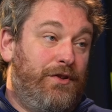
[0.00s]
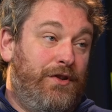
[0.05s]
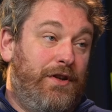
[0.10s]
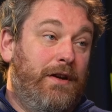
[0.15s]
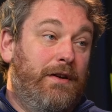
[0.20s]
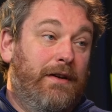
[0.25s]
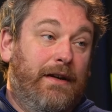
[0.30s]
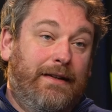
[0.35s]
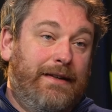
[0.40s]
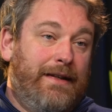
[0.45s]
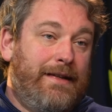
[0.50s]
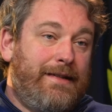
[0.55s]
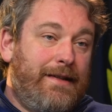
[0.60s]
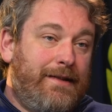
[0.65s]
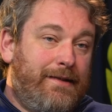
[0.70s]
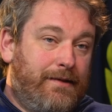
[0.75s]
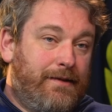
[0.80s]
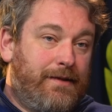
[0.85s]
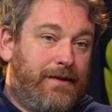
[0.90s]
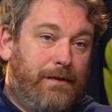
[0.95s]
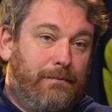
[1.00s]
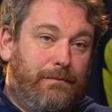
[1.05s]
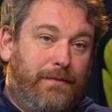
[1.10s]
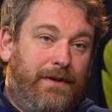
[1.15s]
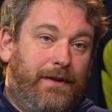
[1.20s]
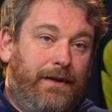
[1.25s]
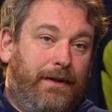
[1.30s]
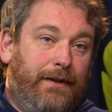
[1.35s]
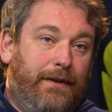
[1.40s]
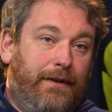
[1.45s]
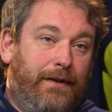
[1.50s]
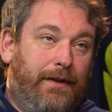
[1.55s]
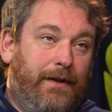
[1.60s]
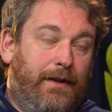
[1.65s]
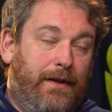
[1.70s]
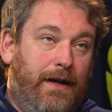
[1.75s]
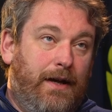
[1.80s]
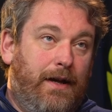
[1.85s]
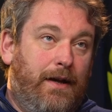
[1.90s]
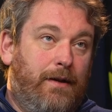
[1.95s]
Tudor, and this isn't something
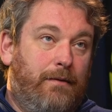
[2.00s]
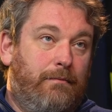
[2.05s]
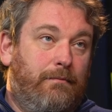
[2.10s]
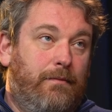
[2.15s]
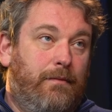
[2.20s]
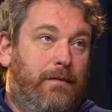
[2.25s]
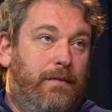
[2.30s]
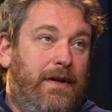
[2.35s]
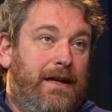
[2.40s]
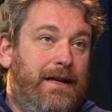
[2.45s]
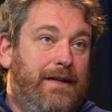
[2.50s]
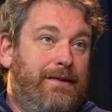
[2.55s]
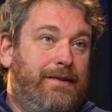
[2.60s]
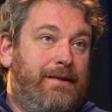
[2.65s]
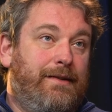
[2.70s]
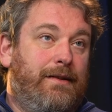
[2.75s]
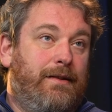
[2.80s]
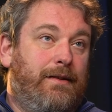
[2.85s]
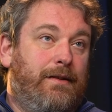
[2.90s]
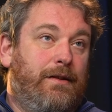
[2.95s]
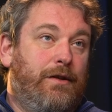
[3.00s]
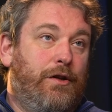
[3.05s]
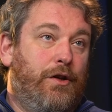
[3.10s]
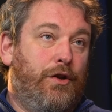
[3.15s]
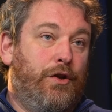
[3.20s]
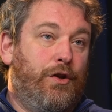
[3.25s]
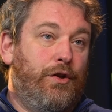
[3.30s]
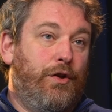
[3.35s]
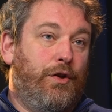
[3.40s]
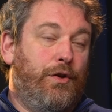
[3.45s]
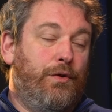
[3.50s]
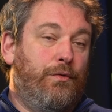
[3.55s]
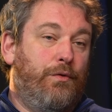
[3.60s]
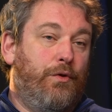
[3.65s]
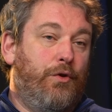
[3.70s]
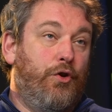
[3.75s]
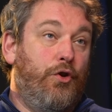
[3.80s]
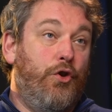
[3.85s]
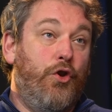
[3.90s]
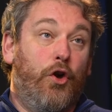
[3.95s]
that is
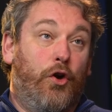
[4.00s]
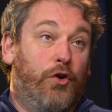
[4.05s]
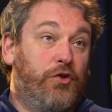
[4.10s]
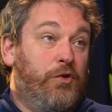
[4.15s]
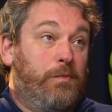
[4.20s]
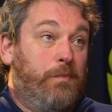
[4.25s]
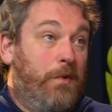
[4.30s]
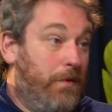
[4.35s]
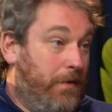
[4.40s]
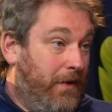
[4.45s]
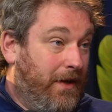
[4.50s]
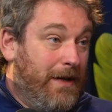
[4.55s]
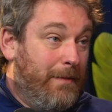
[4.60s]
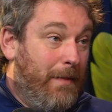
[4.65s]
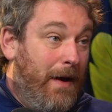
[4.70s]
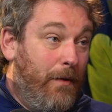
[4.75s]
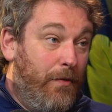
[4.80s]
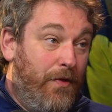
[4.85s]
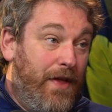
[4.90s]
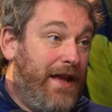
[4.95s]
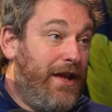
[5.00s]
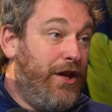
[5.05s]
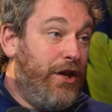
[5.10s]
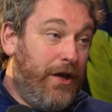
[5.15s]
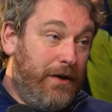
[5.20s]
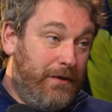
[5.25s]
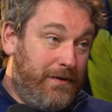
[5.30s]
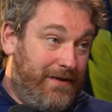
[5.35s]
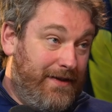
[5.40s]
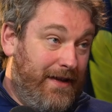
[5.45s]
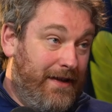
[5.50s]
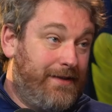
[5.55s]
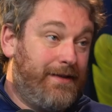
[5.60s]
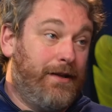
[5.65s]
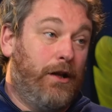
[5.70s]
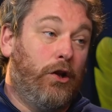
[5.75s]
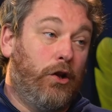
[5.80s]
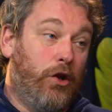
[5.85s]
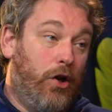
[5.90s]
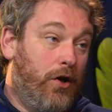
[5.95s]
not spoken about. They use this
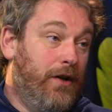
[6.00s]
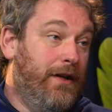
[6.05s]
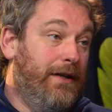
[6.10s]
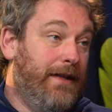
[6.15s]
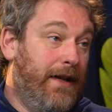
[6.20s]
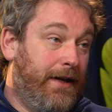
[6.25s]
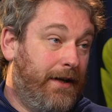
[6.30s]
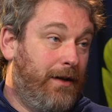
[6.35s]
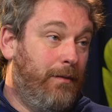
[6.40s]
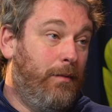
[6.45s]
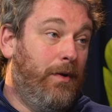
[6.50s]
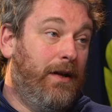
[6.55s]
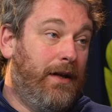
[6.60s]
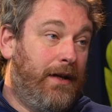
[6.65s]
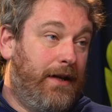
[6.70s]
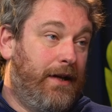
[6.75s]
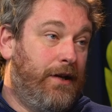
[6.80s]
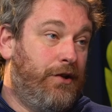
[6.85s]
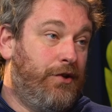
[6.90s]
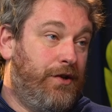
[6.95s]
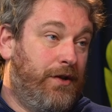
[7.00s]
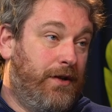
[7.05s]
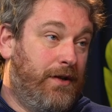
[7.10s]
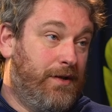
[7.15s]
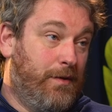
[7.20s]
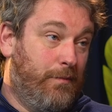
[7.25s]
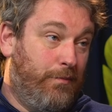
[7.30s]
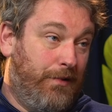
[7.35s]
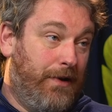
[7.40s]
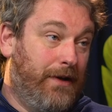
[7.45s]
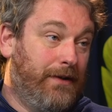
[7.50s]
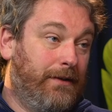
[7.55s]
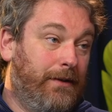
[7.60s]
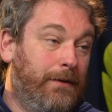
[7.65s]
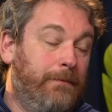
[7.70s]
a lot in their communication as a brand.